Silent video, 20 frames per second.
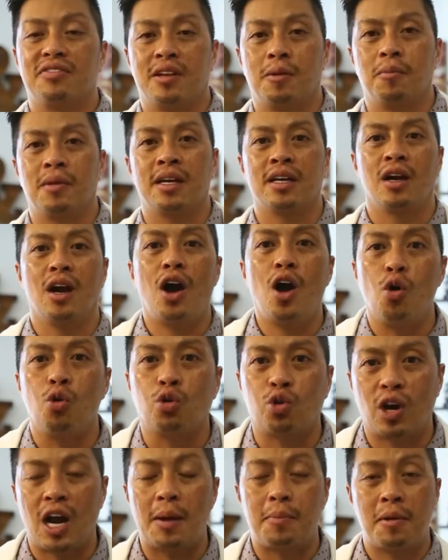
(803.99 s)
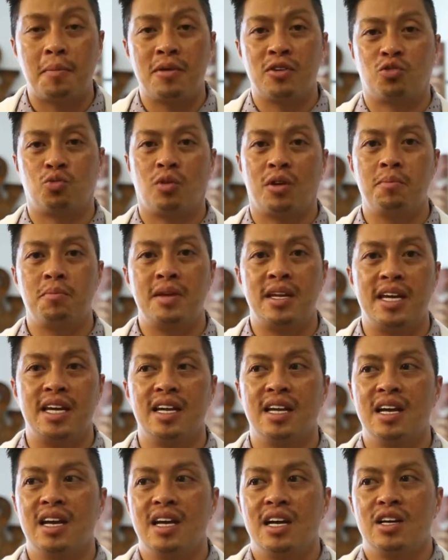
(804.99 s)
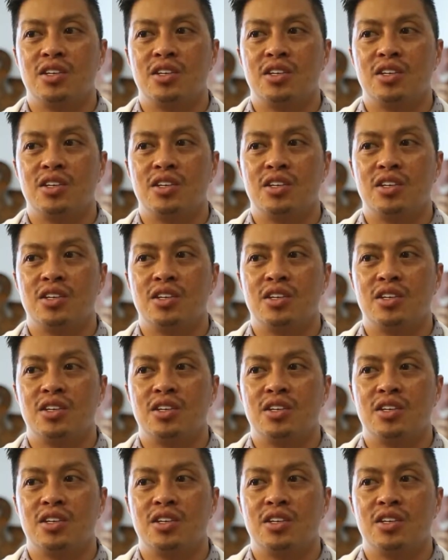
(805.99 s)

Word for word: and I'm like, oh crap, I missed one minute.